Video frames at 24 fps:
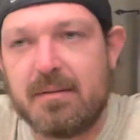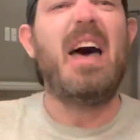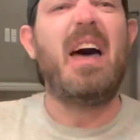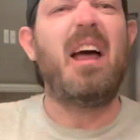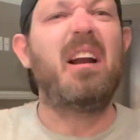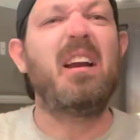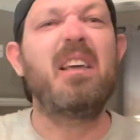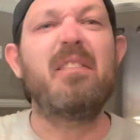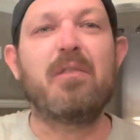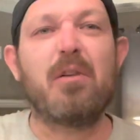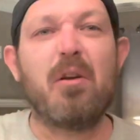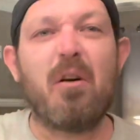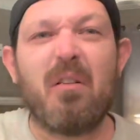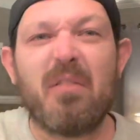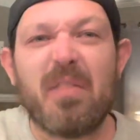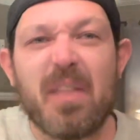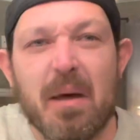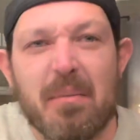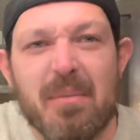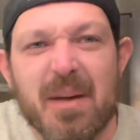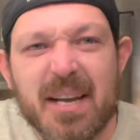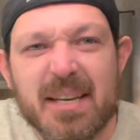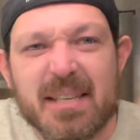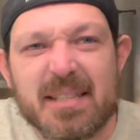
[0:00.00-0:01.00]
I don't even know if
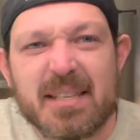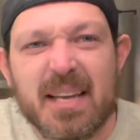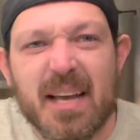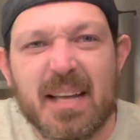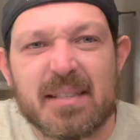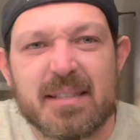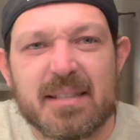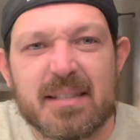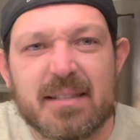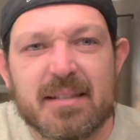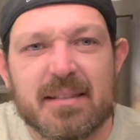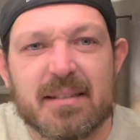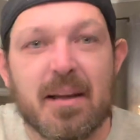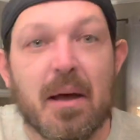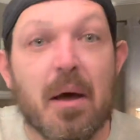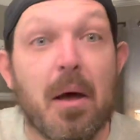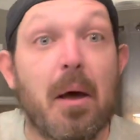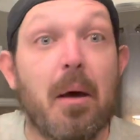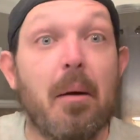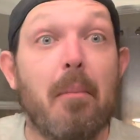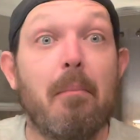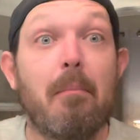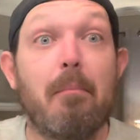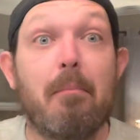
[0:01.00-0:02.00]
that makes sense,
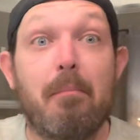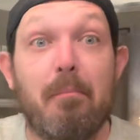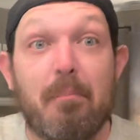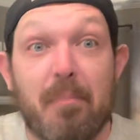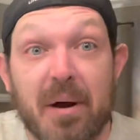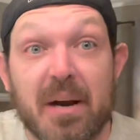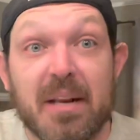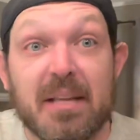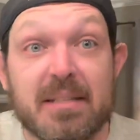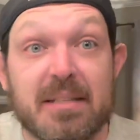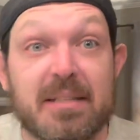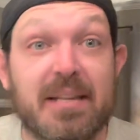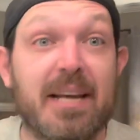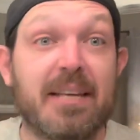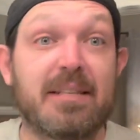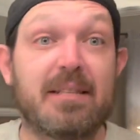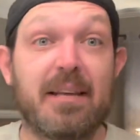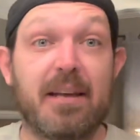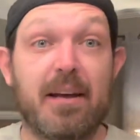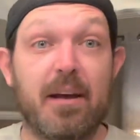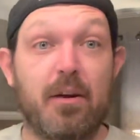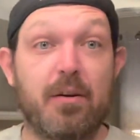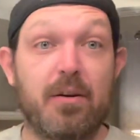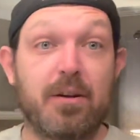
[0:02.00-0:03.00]
but it tastes
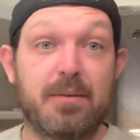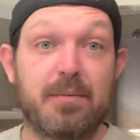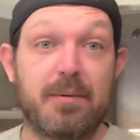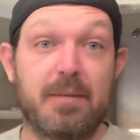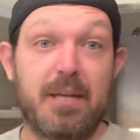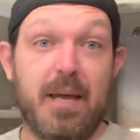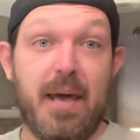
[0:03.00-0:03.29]
like a Christmas